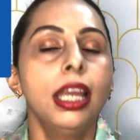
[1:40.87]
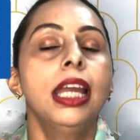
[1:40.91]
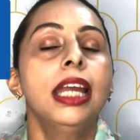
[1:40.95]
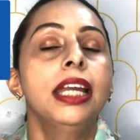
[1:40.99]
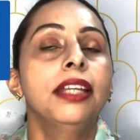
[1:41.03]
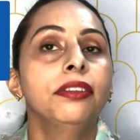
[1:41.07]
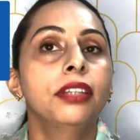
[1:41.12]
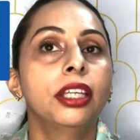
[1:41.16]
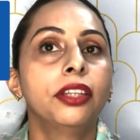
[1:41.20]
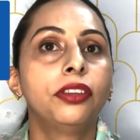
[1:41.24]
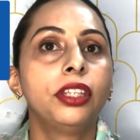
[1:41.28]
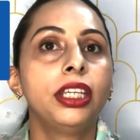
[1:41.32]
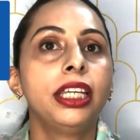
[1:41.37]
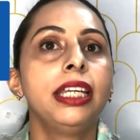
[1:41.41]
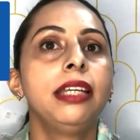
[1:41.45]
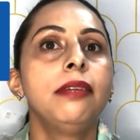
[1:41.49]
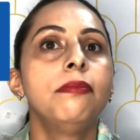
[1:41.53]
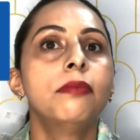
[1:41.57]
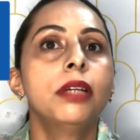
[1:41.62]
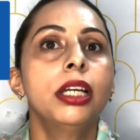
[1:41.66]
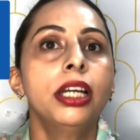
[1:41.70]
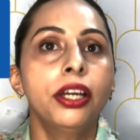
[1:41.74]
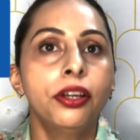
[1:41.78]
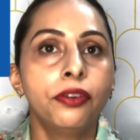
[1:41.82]
The theme
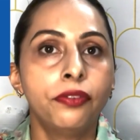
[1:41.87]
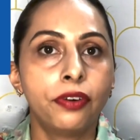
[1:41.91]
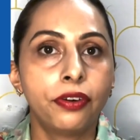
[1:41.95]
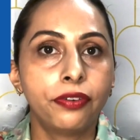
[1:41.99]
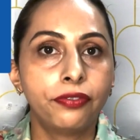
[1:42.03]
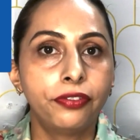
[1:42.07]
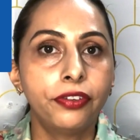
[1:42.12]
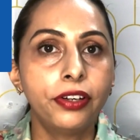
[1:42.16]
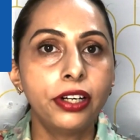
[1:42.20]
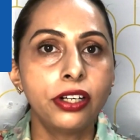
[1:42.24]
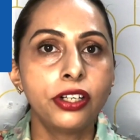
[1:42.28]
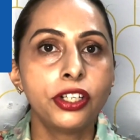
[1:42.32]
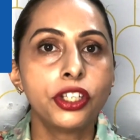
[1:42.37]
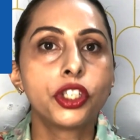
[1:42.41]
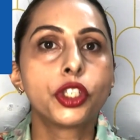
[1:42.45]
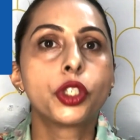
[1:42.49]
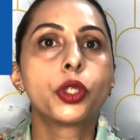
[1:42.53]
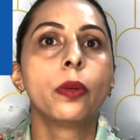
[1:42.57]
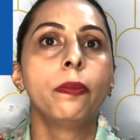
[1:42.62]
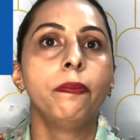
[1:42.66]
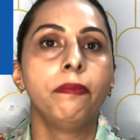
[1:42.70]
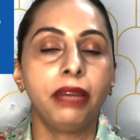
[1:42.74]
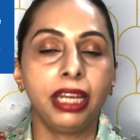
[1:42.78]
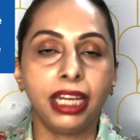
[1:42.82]
refers to
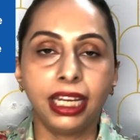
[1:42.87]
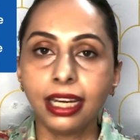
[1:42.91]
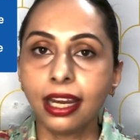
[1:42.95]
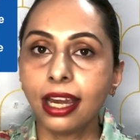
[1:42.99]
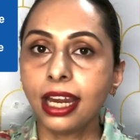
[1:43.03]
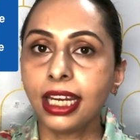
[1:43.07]
main